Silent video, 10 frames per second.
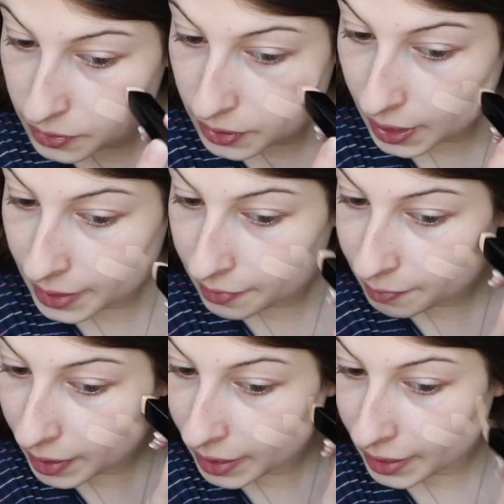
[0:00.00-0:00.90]
are kind of
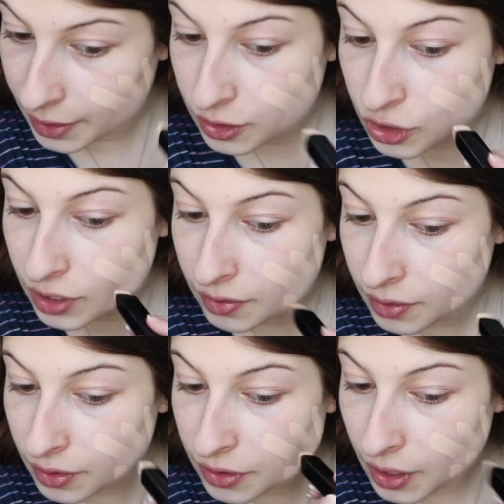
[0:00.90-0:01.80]
my general
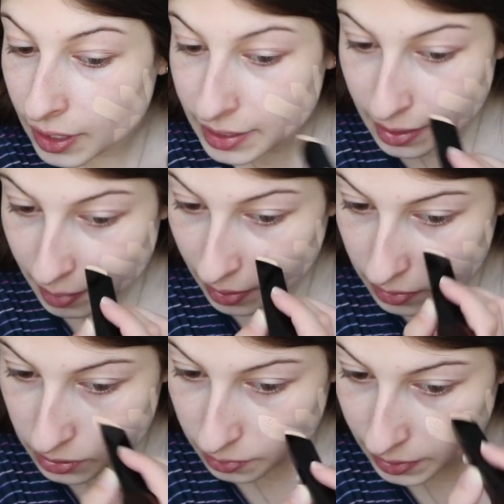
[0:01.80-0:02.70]
thoughts
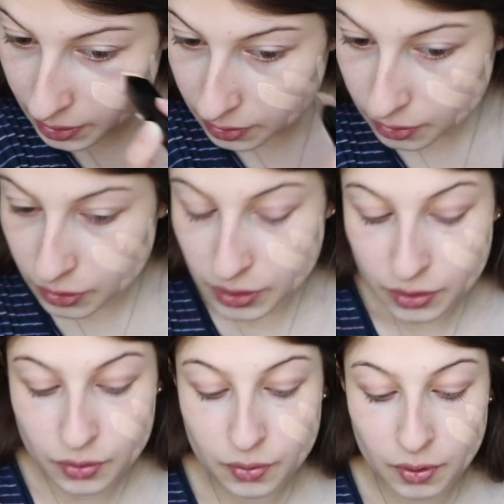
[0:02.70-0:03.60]
about doing nursing
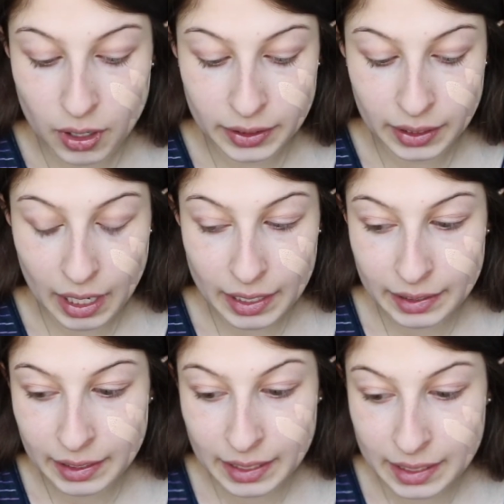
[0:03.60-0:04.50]
school online.
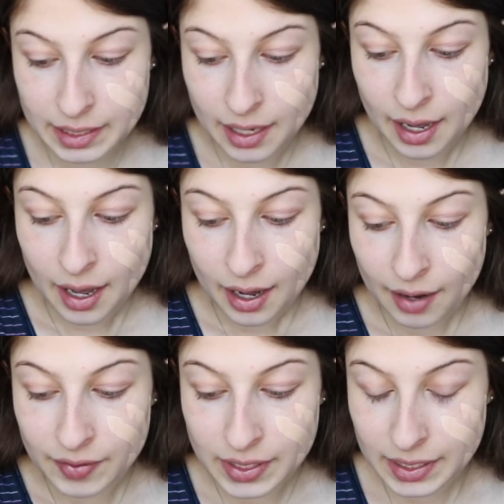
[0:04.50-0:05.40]
It's
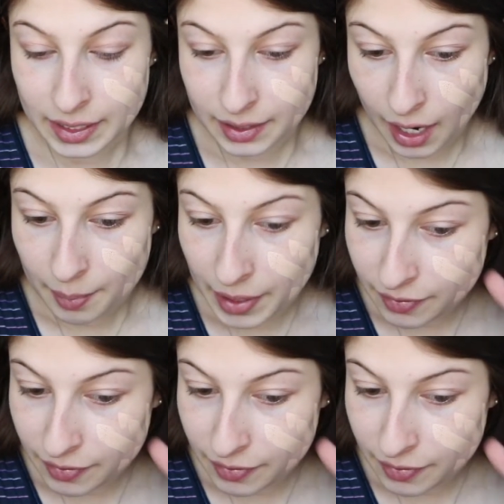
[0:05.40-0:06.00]
obviously not my